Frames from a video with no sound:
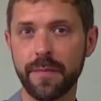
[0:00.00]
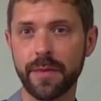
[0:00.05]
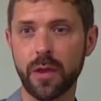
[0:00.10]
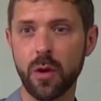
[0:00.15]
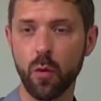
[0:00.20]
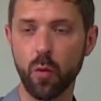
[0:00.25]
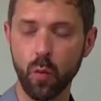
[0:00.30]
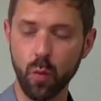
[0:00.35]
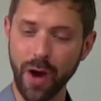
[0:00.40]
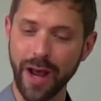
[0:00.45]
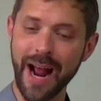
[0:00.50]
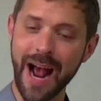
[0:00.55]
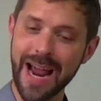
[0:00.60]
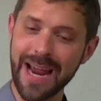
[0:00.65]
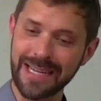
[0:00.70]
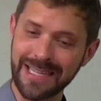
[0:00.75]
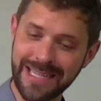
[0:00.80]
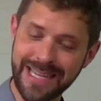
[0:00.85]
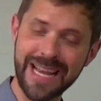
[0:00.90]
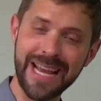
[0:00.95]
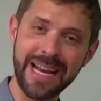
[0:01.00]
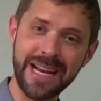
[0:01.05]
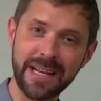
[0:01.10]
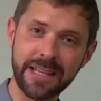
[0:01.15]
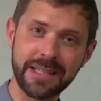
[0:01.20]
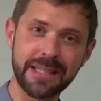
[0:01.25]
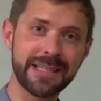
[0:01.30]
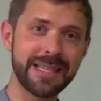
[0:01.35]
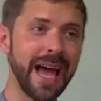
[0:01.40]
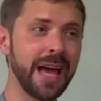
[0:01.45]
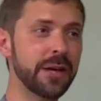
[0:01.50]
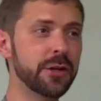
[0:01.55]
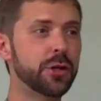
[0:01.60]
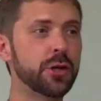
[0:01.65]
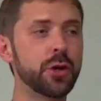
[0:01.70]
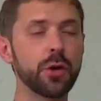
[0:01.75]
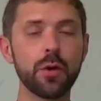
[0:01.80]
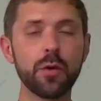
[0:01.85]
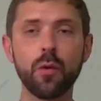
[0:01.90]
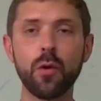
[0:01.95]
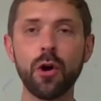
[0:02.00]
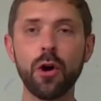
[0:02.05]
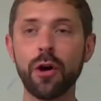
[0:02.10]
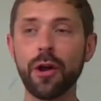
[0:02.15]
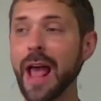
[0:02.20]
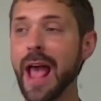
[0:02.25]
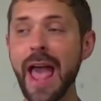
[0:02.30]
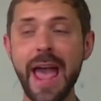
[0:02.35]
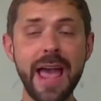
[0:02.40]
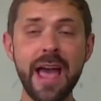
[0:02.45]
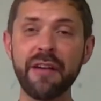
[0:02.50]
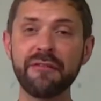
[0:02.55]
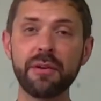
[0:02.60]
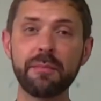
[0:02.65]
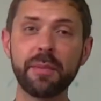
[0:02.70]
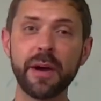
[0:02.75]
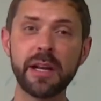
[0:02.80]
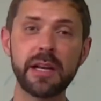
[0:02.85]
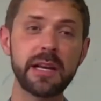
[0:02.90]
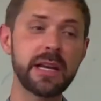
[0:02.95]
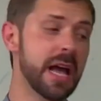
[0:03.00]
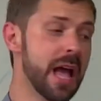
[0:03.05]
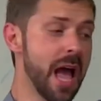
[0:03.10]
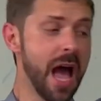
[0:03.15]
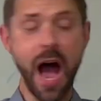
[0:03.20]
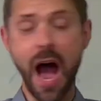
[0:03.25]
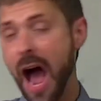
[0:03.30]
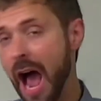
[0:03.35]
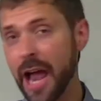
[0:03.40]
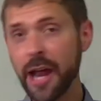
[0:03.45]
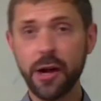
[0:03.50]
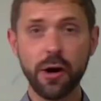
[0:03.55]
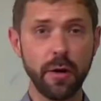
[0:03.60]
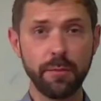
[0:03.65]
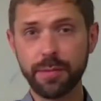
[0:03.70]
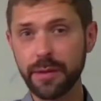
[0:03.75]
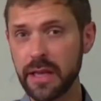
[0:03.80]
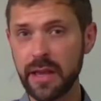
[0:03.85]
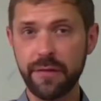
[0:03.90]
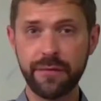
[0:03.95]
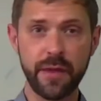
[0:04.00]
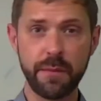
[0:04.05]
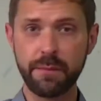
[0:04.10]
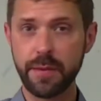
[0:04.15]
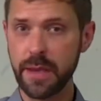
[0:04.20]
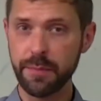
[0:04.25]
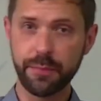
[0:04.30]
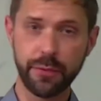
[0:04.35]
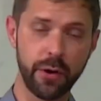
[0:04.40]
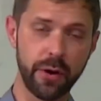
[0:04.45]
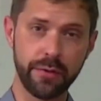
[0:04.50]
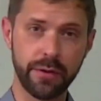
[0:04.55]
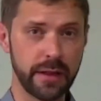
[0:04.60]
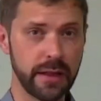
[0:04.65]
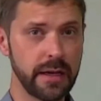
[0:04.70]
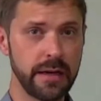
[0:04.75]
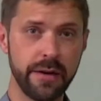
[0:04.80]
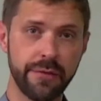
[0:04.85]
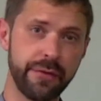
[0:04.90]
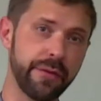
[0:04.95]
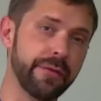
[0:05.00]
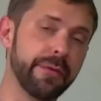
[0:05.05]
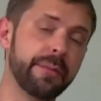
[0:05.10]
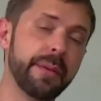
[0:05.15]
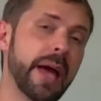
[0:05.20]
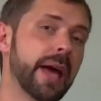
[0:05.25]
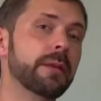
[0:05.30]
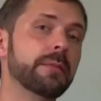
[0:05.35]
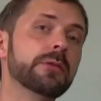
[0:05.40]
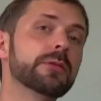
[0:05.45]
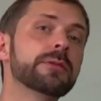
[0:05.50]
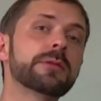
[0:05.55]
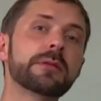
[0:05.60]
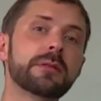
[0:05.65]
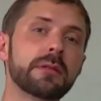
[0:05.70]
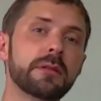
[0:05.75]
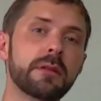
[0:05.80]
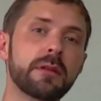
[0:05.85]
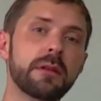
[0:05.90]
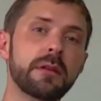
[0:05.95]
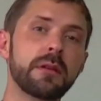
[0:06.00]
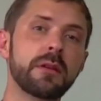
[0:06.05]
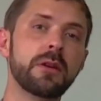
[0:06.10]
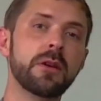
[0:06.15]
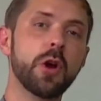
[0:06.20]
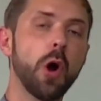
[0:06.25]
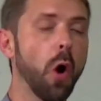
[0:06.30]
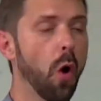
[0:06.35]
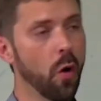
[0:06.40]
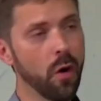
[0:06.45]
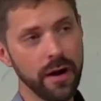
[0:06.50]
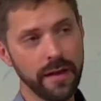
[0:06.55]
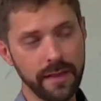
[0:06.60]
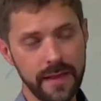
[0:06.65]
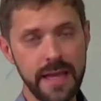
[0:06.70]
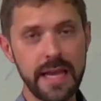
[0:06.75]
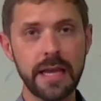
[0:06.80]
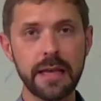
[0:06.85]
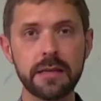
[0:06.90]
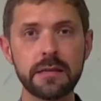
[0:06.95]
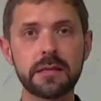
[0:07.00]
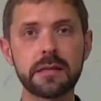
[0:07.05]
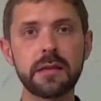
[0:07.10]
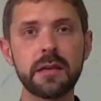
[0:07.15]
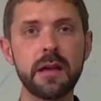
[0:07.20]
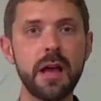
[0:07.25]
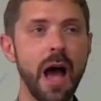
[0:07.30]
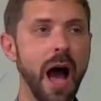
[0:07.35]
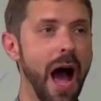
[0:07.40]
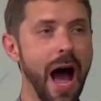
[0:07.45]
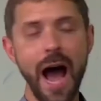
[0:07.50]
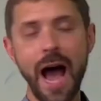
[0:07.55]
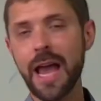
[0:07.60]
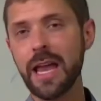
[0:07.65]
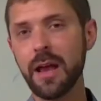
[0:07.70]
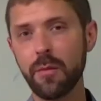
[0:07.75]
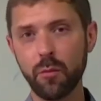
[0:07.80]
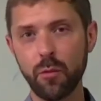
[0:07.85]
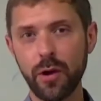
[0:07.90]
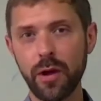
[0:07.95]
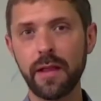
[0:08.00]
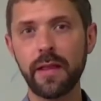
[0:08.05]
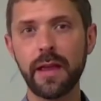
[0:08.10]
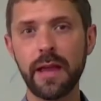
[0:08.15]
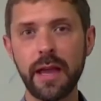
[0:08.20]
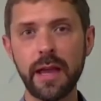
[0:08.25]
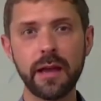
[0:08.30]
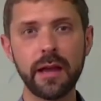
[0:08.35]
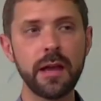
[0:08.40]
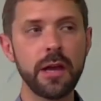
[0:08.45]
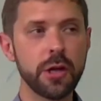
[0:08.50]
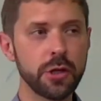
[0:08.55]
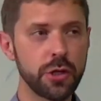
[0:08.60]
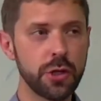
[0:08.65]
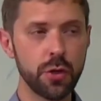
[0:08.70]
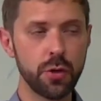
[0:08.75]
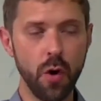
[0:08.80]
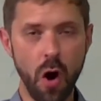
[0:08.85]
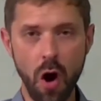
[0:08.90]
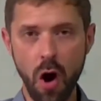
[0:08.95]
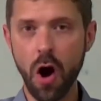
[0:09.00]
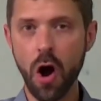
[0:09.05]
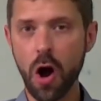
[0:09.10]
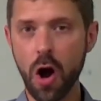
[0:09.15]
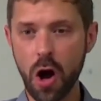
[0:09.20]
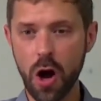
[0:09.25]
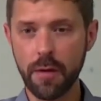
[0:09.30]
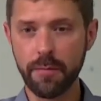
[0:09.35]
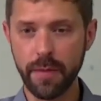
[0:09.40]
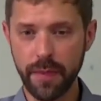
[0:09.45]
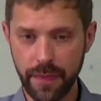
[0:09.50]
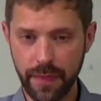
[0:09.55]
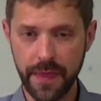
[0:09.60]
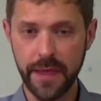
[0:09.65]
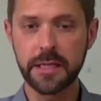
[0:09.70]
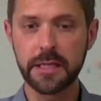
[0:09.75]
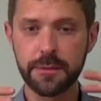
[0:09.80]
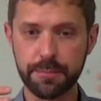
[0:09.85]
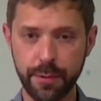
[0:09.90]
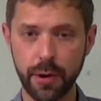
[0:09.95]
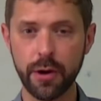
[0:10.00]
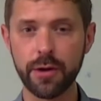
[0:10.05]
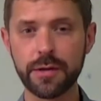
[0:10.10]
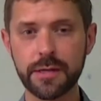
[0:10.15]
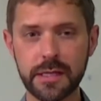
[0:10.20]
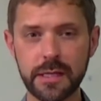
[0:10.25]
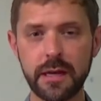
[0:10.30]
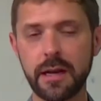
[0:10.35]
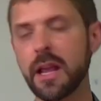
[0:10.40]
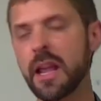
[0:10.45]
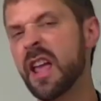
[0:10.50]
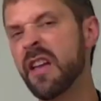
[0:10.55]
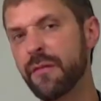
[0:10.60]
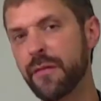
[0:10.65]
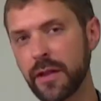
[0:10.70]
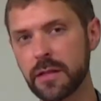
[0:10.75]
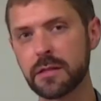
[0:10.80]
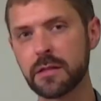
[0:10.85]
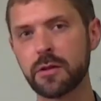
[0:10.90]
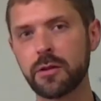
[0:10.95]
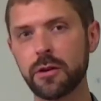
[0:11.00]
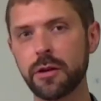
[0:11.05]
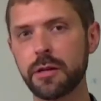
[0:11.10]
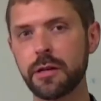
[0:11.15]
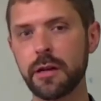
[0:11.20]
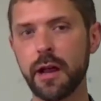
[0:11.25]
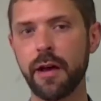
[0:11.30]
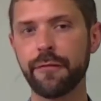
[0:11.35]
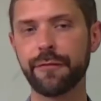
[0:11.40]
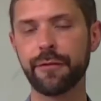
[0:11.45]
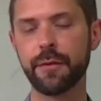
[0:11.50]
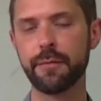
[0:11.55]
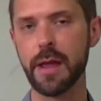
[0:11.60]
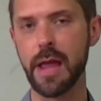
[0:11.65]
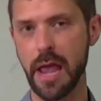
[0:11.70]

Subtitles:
What I did said to the world, hey everybody, I don't believe that people are really different from animals. Or at least, I am willing to harm this person if it's good enough for me.